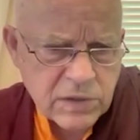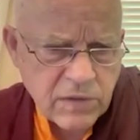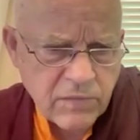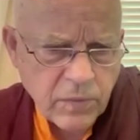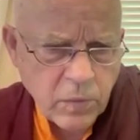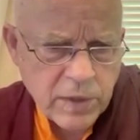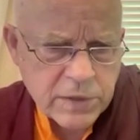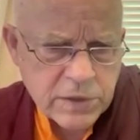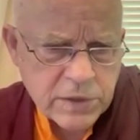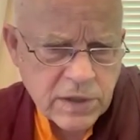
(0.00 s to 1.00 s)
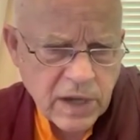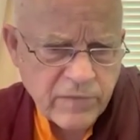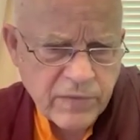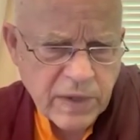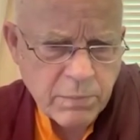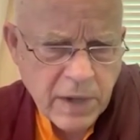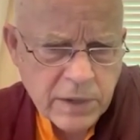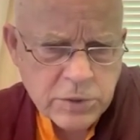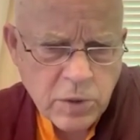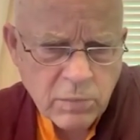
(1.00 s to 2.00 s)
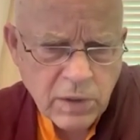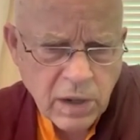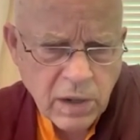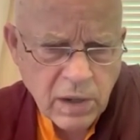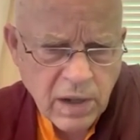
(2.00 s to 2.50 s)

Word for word: the fruition of immeasurable